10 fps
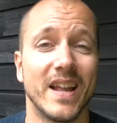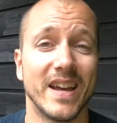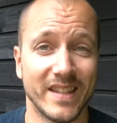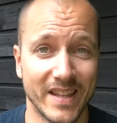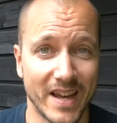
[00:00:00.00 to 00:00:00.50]

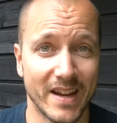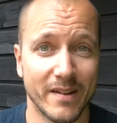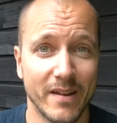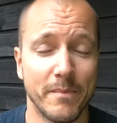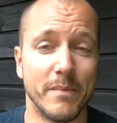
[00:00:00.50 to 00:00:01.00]
like that
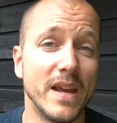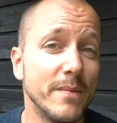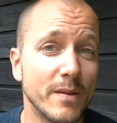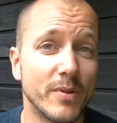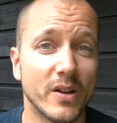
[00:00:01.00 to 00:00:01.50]

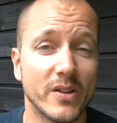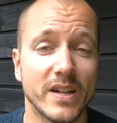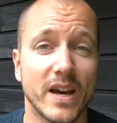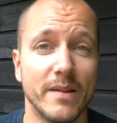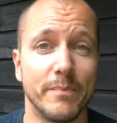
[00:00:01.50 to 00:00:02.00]
maybe because
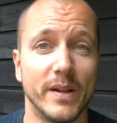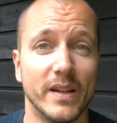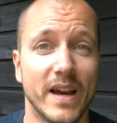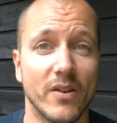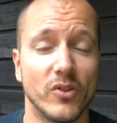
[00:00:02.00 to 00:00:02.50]
I
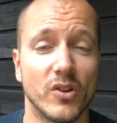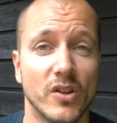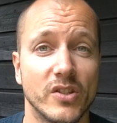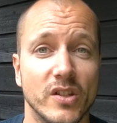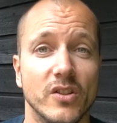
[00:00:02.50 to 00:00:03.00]
built out the
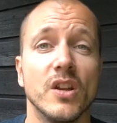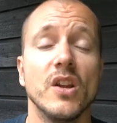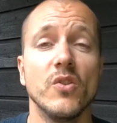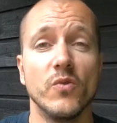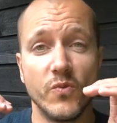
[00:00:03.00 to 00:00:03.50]
content
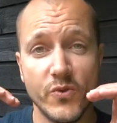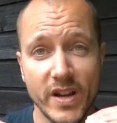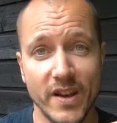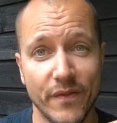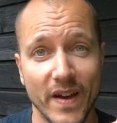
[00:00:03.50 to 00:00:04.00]

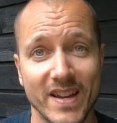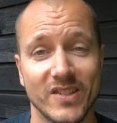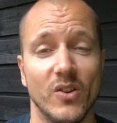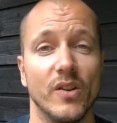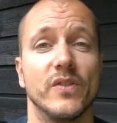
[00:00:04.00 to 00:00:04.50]
really
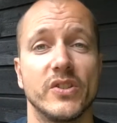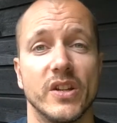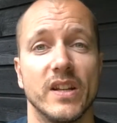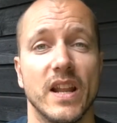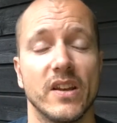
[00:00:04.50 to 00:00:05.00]
fast all of a
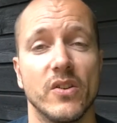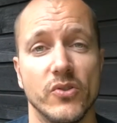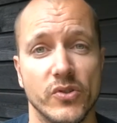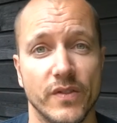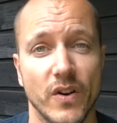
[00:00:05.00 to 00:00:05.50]
sudden, like
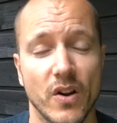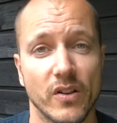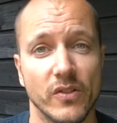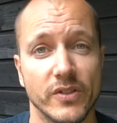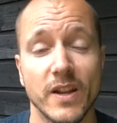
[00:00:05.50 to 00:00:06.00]
hundreds of
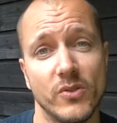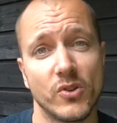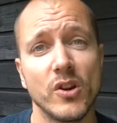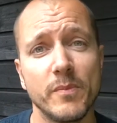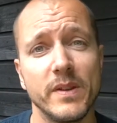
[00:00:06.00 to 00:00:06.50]
articles. It
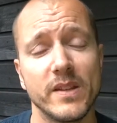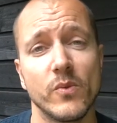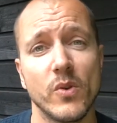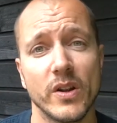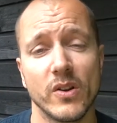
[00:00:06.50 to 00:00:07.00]
could be a
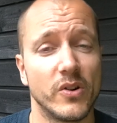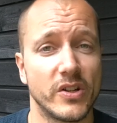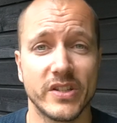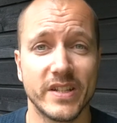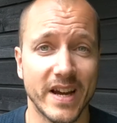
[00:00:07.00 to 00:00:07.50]
warning or a
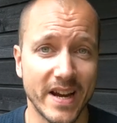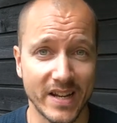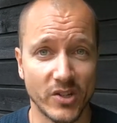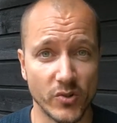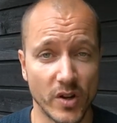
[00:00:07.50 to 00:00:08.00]

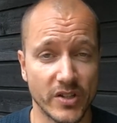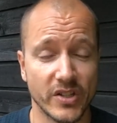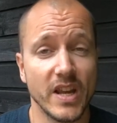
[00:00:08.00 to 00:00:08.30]
sign to us